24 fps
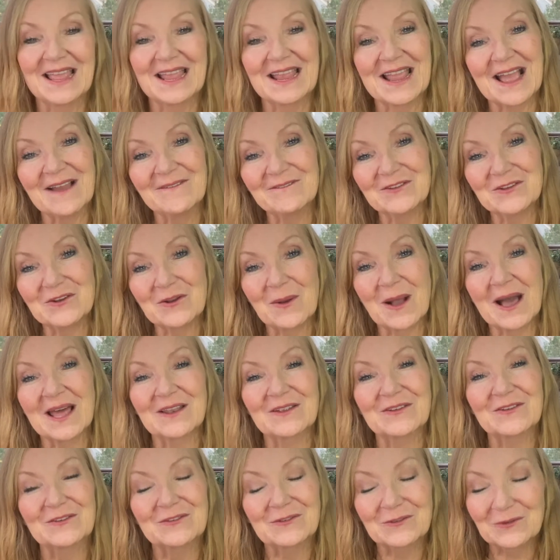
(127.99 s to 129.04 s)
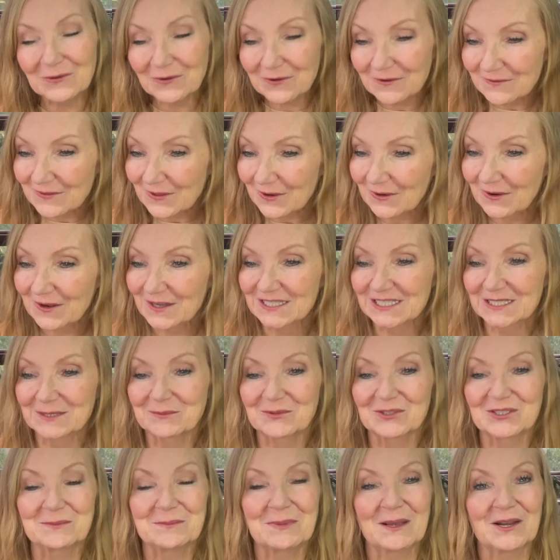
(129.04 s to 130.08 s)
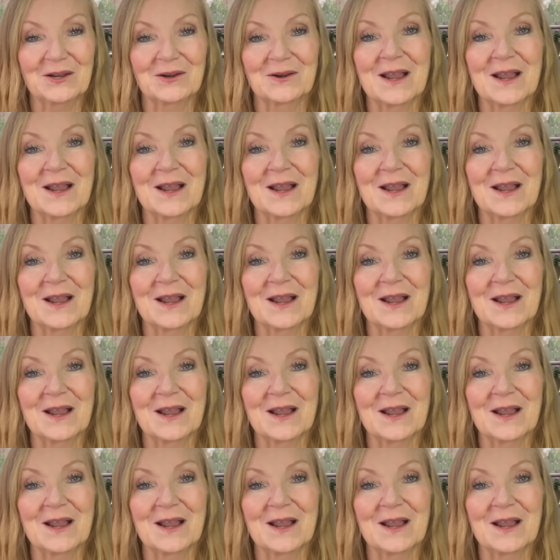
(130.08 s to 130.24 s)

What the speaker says: have to know how to serve their customers better